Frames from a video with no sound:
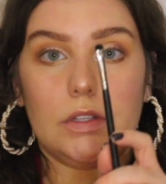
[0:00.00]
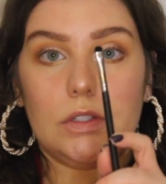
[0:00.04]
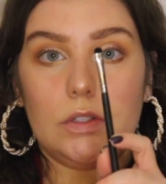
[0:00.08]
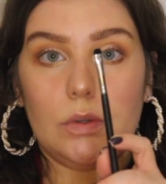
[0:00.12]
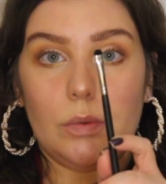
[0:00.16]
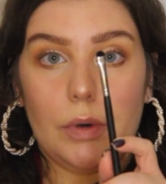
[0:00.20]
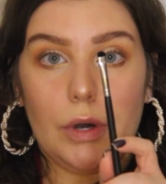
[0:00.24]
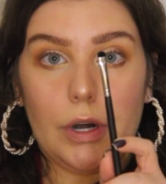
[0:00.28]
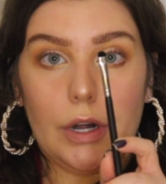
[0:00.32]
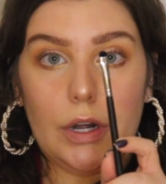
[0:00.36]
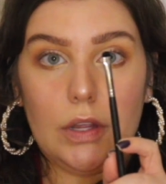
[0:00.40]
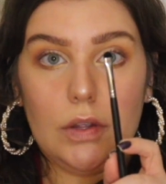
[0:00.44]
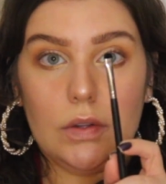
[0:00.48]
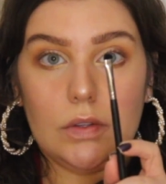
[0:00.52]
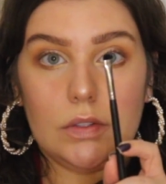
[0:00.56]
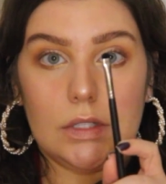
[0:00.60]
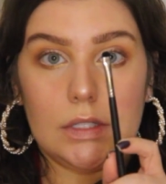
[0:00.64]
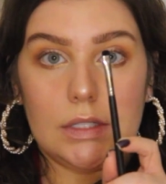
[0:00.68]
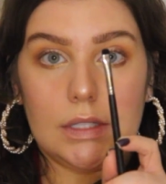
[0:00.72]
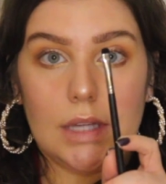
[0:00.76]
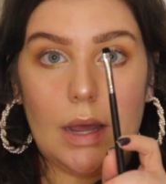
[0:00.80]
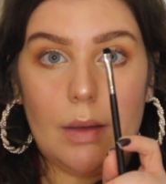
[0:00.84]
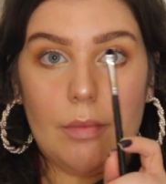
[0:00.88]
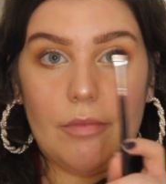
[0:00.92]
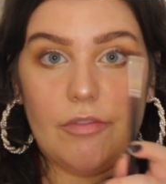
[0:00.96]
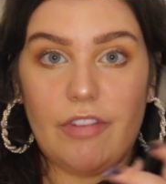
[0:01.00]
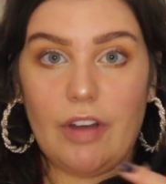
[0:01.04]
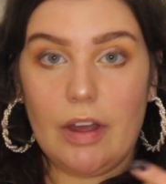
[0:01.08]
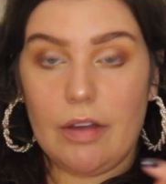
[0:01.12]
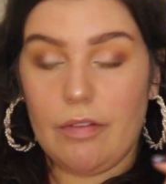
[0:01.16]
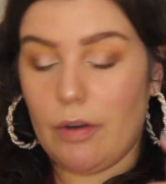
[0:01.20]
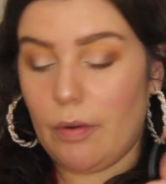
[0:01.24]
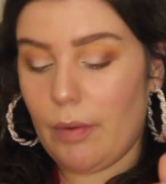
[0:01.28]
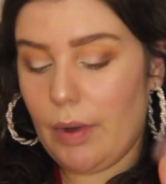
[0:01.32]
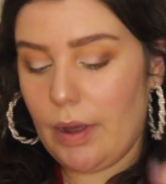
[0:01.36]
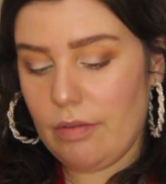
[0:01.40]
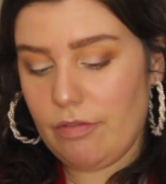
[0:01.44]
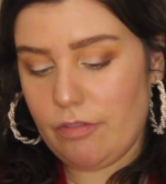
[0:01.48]
So we're going to use this
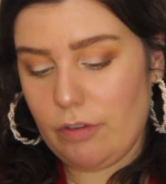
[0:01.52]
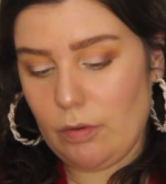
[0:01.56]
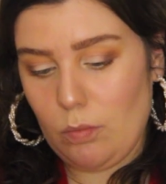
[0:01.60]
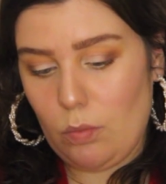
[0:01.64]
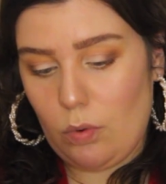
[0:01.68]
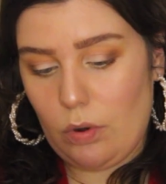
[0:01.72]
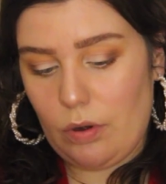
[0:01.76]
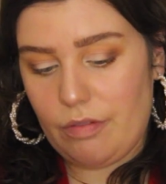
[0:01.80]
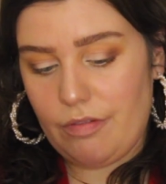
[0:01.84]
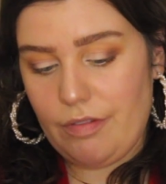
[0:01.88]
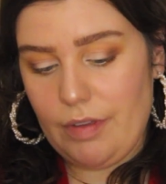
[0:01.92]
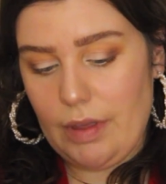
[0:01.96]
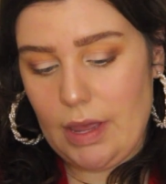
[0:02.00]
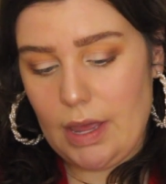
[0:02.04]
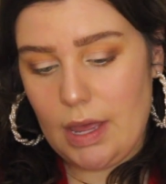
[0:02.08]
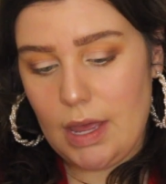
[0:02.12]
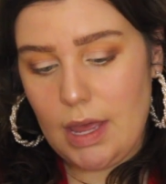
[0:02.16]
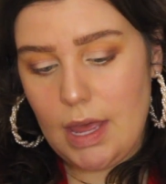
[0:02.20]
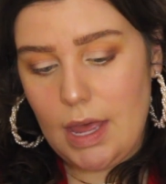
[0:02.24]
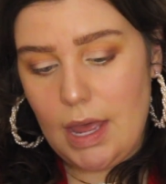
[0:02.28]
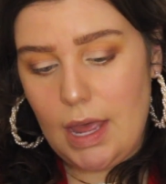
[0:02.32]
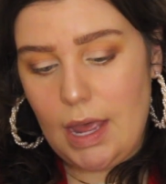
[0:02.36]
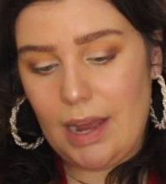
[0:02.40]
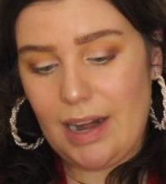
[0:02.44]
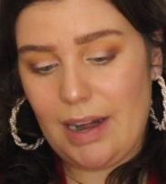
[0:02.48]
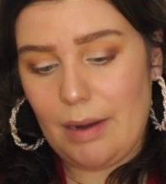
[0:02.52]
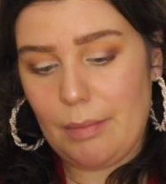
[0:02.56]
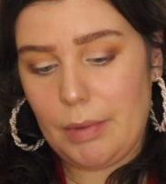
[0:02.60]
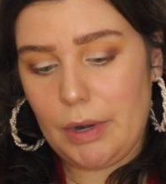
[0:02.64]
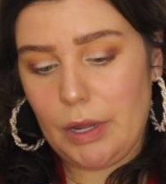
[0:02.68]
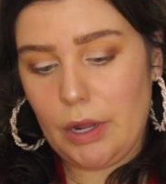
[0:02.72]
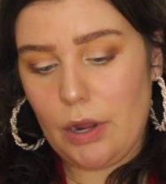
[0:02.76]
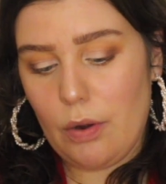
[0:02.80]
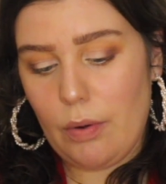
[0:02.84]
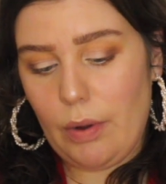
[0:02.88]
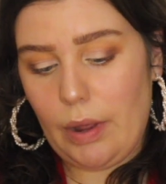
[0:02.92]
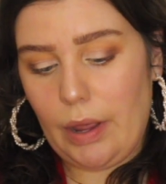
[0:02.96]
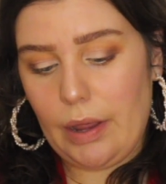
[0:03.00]
M508 from Morphe, and I'm going to
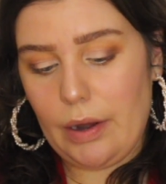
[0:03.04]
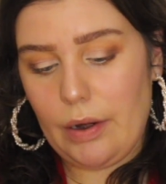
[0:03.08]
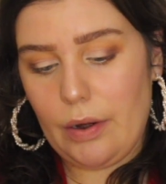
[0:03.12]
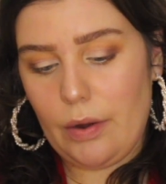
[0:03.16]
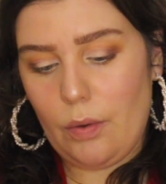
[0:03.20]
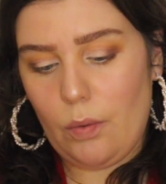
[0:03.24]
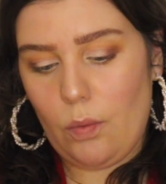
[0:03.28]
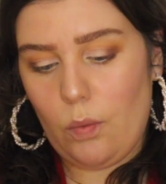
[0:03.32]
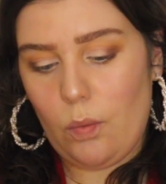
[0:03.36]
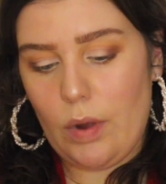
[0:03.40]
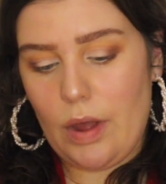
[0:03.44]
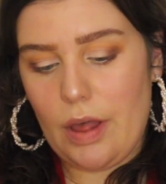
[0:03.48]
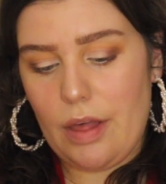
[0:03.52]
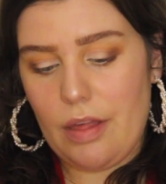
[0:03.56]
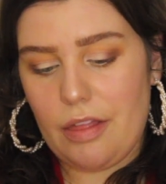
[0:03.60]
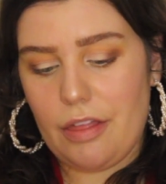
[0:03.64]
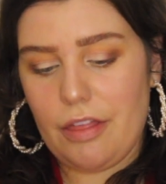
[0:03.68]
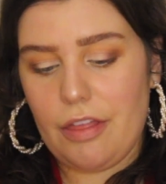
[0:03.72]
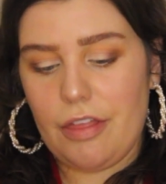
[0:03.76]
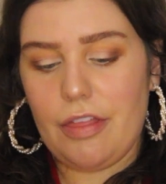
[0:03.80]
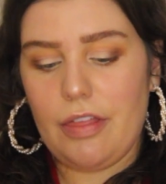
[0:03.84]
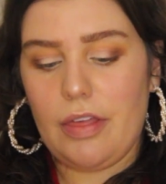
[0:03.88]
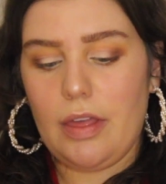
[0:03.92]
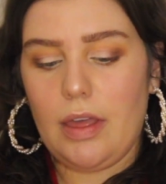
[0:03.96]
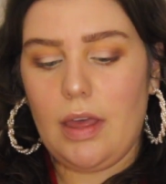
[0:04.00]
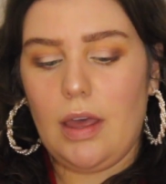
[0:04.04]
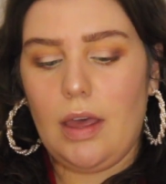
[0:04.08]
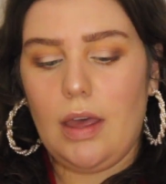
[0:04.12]
go in with,